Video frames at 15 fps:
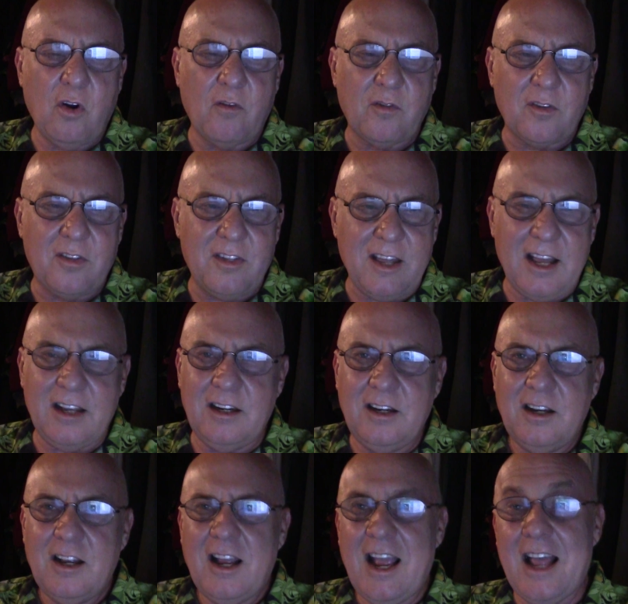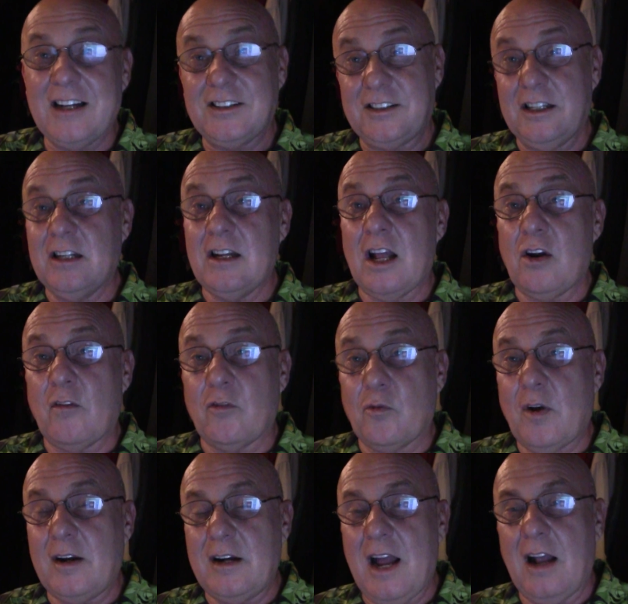over then, and it's still not over
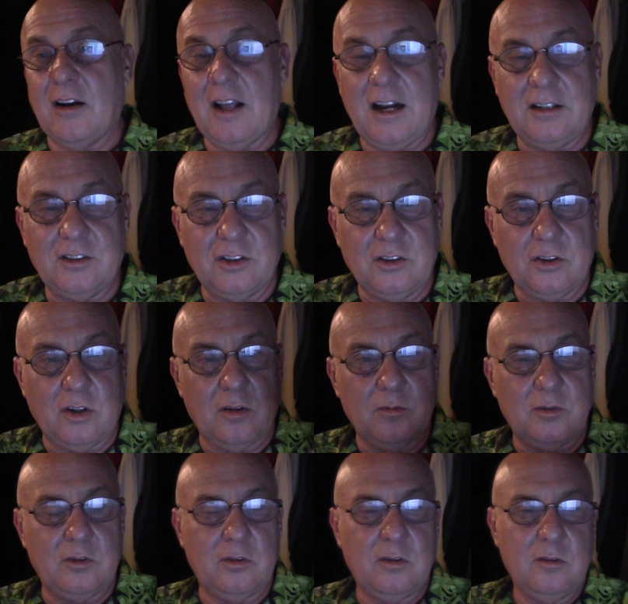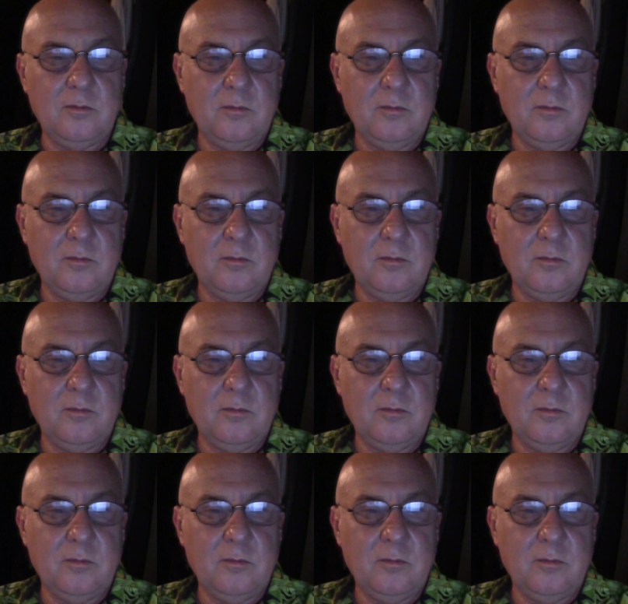right now, ladies and germs.